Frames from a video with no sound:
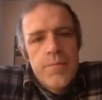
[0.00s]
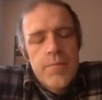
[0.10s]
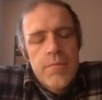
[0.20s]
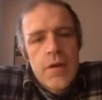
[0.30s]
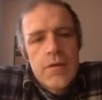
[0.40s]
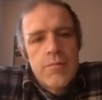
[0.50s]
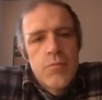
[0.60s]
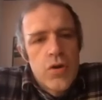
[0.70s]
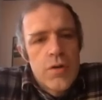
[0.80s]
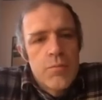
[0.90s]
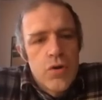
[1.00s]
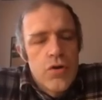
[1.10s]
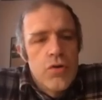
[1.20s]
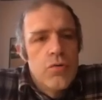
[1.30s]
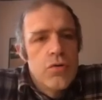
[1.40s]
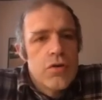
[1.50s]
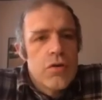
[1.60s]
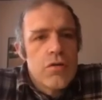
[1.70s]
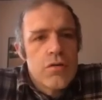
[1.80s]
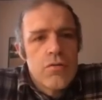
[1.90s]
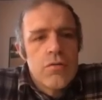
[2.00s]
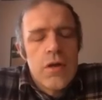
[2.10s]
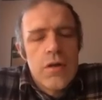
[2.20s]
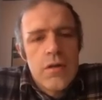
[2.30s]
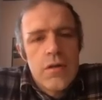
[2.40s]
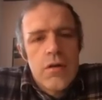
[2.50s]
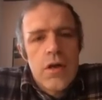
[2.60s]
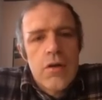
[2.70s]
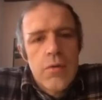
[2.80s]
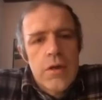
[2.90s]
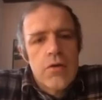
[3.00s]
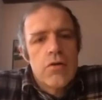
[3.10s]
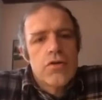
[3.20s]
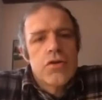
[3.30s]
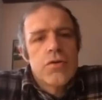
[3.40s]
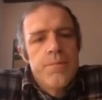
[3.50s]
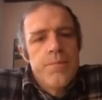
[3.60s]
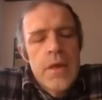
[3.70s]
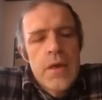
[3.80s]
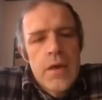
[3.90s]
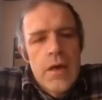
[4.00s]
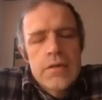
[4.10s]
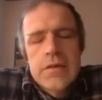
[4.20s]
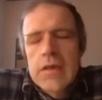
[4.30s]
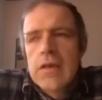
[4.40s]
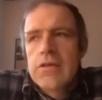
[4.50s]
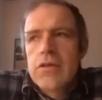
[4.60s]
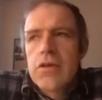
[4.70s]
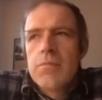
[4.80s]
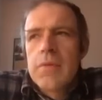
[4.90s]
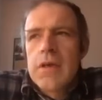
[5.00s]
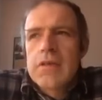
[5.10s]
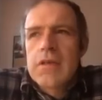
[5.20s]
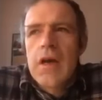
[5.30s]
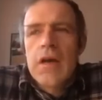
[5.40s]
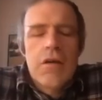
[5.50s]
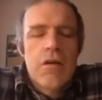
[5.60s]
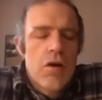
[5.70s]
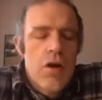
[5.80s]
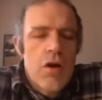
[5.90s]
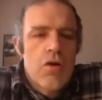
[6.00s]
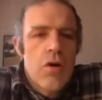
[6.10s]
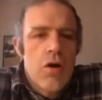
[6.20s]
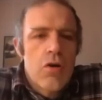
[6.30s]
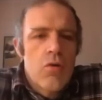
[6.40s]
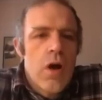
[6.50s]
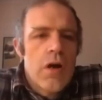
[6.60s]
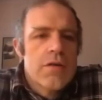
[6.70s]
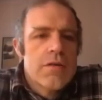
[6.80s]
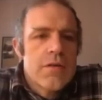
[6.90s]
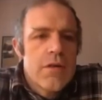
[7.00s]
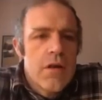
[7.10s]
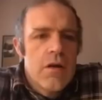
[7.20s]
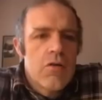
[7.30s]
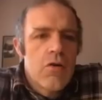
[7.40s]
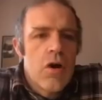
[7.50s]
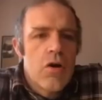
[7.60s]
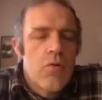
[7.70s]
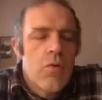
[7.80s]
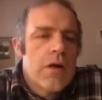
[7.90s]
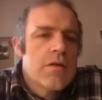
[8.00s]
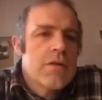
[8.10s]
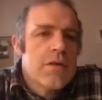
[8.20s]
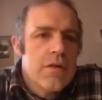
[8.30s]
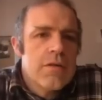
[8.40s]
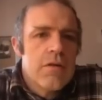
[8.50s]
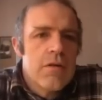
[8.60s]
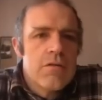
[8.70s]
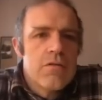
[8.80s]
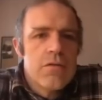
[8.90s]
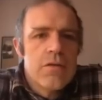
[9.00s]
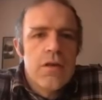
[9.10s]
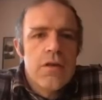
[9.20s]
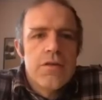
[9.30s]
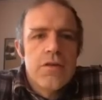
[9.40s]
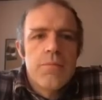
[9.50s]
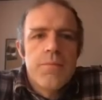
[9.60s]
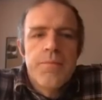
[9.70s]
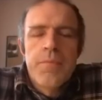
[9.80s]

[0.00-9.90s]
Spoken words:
It's more and more used also in agriculture. And silicium is like a quartz. A quartz is also silicium.